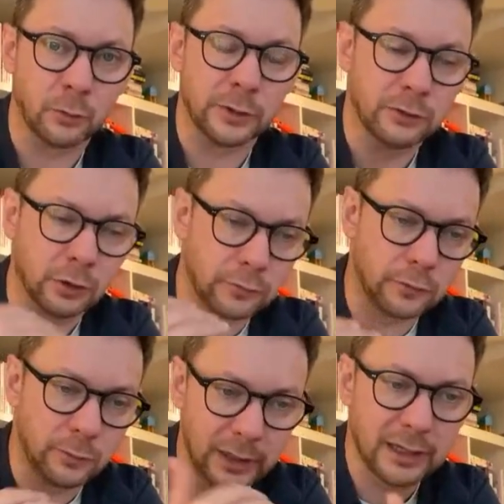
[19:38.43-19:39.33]
When you've got too
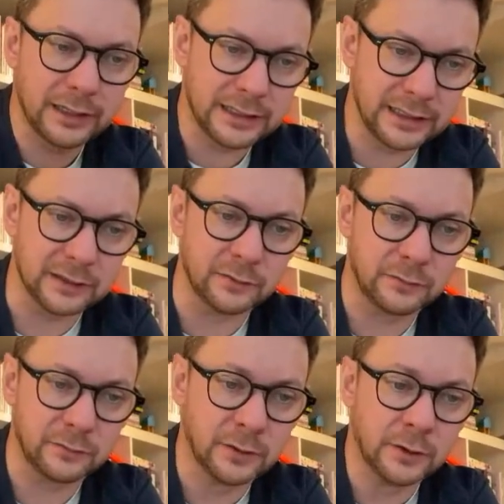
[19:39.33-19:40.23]
many
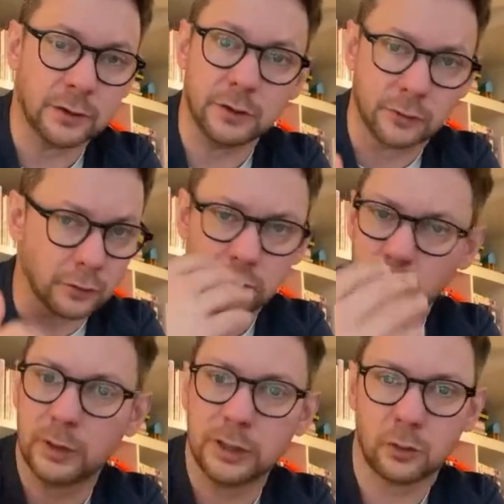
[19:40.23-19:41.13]
ideas, you've got too
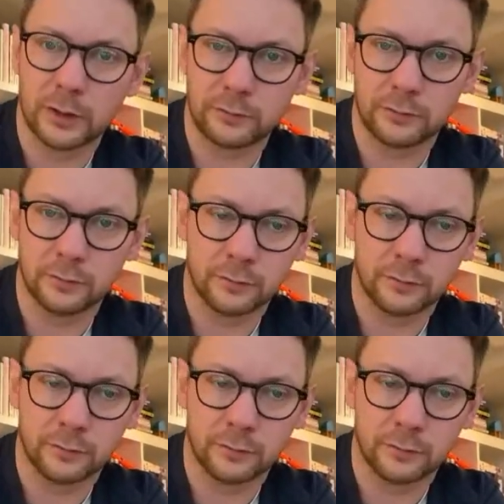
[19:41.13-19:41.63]
many questions.